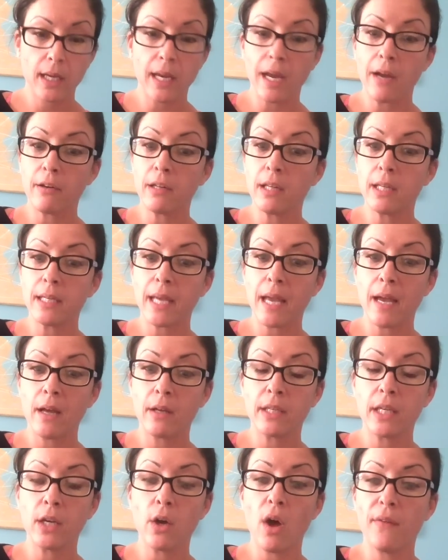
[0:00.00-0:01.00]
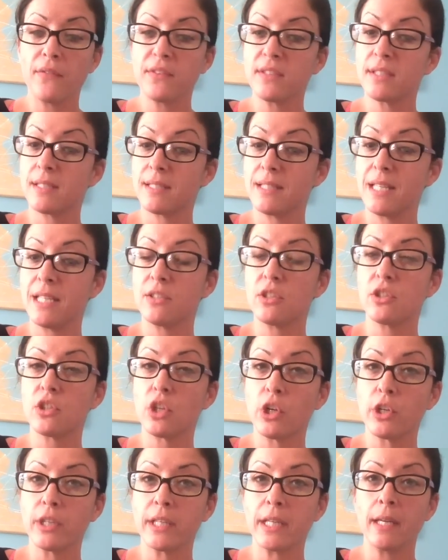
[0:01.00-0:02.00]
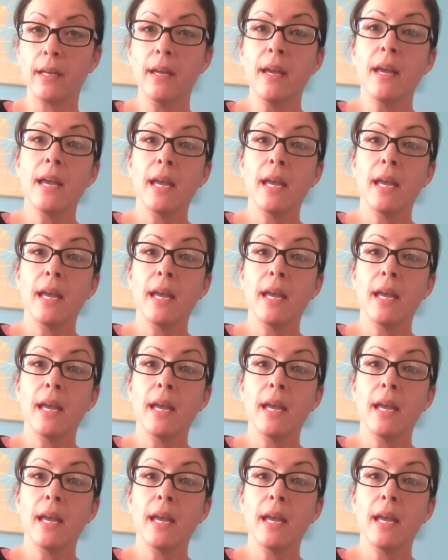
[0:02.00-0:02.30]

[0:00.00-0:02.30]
Caroline County Office of State's Attorney